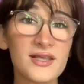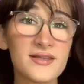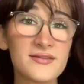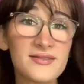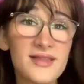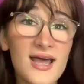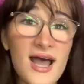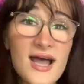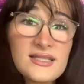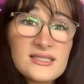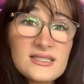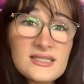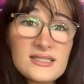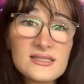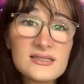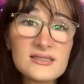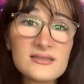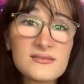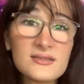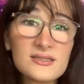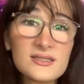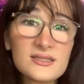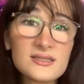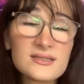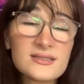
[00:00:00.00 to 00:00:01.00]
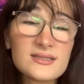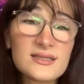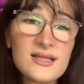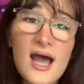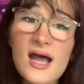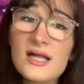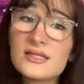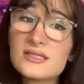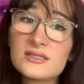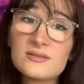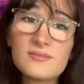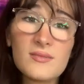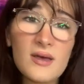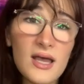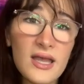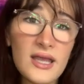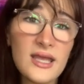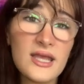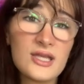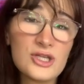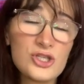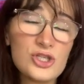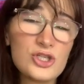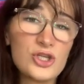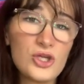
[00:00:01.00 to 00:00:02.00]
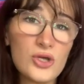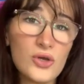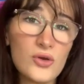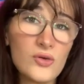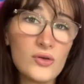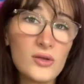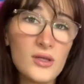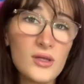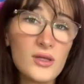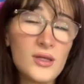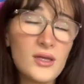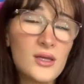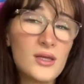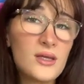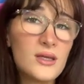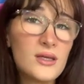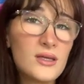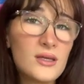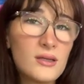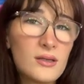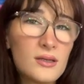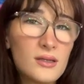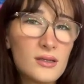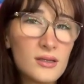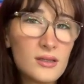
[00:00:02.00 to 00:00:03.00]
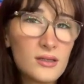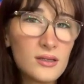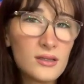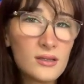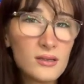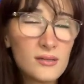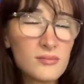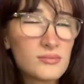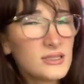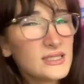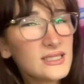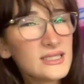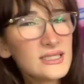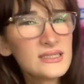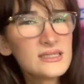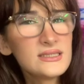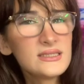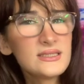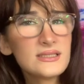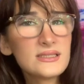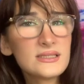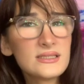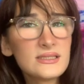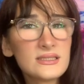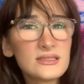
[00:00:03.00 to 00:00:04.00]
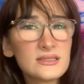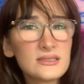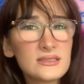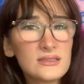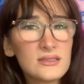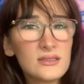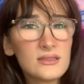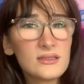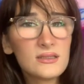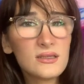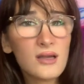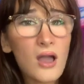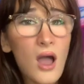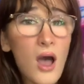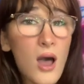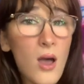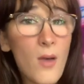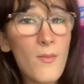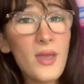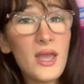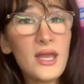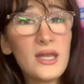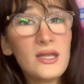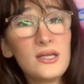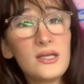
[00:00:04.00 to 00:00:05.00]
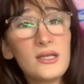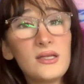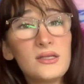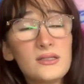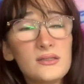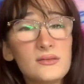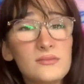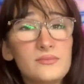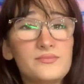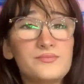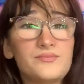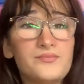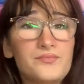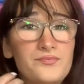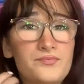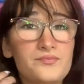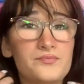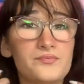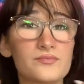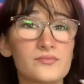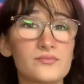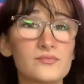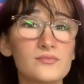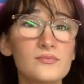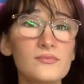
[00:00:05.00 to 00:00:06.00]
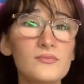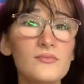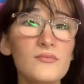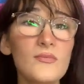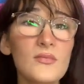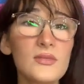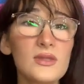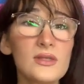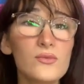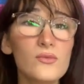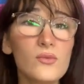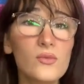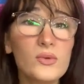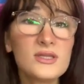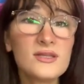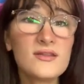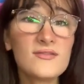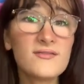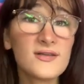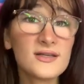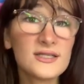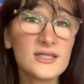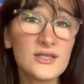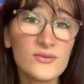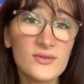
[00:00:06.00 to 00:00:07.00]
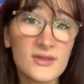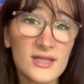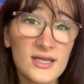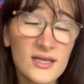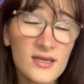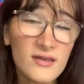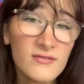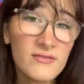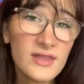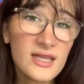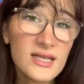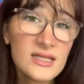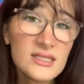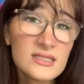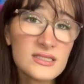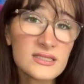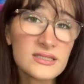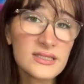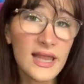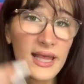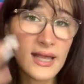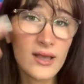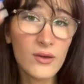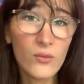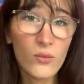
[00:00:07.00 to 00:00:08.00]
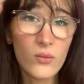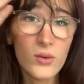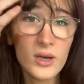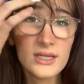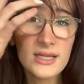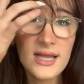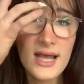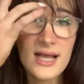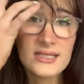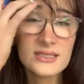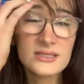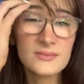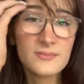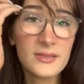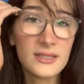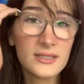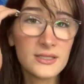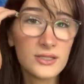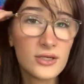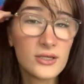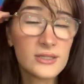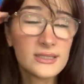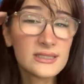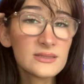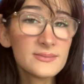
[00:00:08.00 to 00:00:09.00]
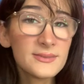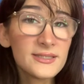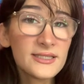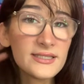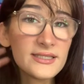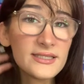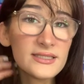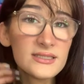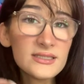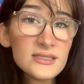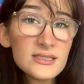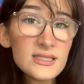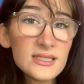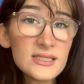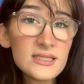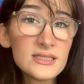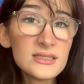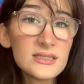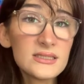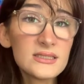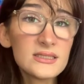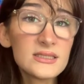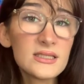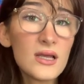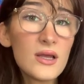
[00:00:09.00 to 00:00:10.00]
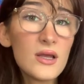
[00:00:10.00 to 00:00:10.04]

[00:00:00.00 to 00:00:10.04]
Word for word: That's, that's my issue. Please comment what you think of this, like what has been your experiences,